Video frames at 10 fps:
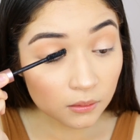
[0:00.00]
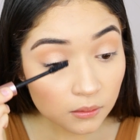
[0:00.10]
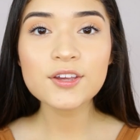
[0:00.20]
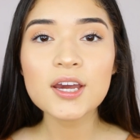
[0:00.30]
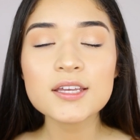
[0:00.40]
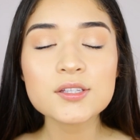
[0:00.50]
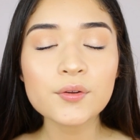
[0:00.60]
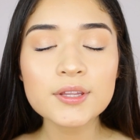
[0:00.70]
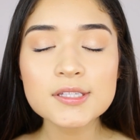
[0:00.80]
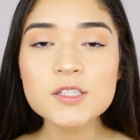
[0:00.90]
Okay guys, so
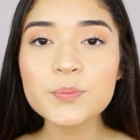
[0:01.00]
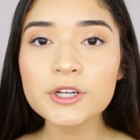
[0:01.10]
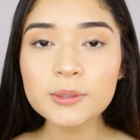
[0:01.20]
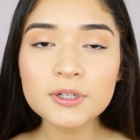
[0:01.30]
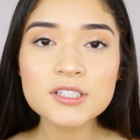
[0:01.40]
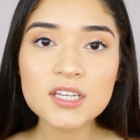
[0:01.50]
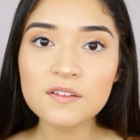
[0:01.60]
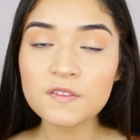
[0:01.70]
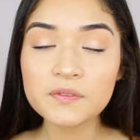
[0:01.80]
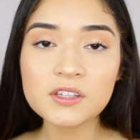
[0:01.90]
this is pretty much
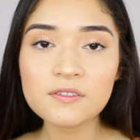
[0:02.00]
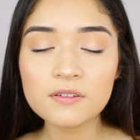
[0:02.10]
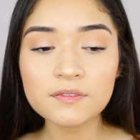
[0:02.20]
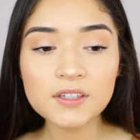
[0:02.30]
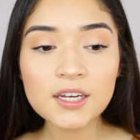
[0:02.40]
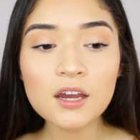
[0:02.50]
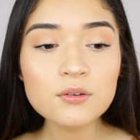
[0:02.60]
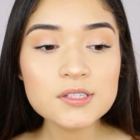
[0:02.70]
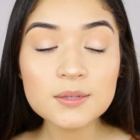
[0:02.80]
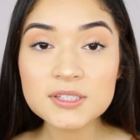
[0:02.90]
a 50-50
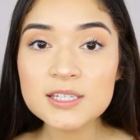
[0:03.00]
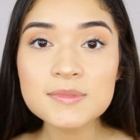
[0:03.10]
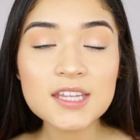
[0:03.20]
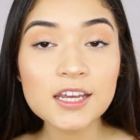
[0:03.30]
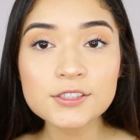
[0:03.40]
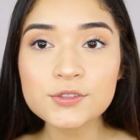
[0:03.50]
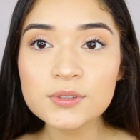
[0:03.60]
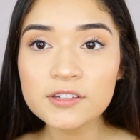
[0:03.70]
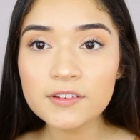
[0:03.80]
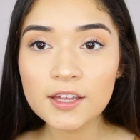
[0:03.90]
now. Sometimes I do
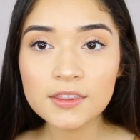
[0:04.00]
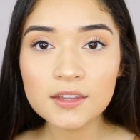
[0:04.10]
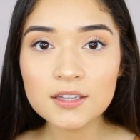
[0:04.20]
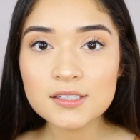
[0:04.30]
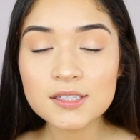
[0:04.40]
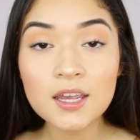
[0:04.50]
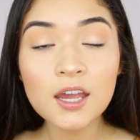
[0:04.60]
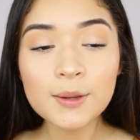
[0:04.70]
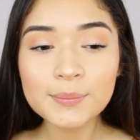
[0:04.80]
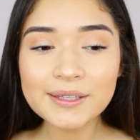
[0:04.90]
leave it like this
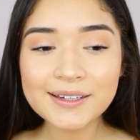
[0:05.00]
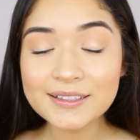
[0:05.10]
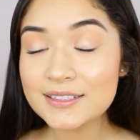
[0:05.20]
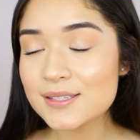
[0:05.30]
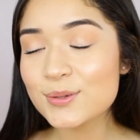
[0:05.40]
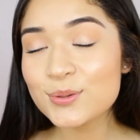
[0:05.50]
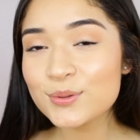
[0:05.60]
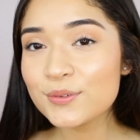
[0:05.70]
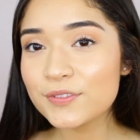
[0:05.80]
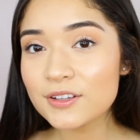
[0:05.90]
because
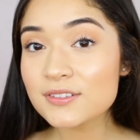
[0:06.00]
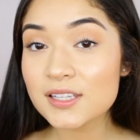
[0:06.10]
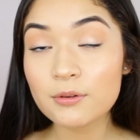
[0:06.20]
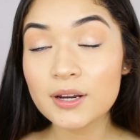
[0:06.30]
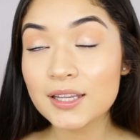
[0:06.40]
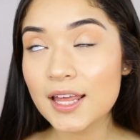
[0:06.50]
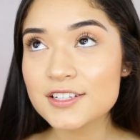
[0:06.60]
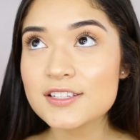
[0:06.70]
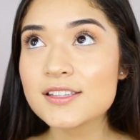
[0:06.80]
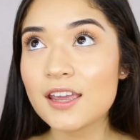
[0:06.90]
who feels like wearing
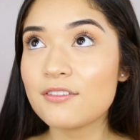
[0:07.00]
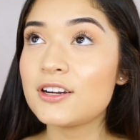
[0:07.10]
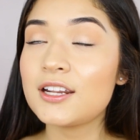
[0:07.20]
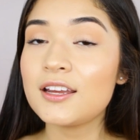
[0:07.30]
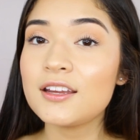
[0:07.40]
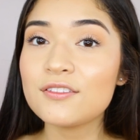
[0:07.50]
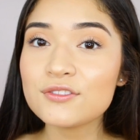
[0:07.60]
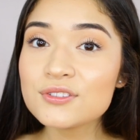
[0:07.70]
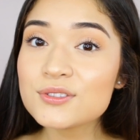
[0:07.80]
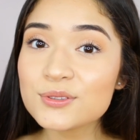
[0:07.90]
lashes every day? If
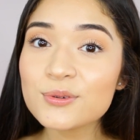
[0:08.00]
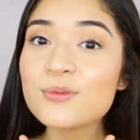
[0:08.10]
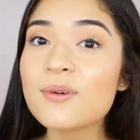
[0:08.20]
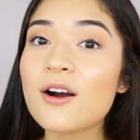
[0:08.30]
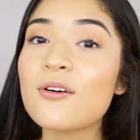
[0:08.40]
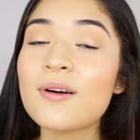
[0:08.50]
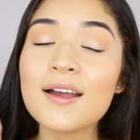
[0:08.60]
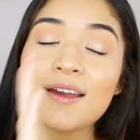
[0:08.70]
you do, wow.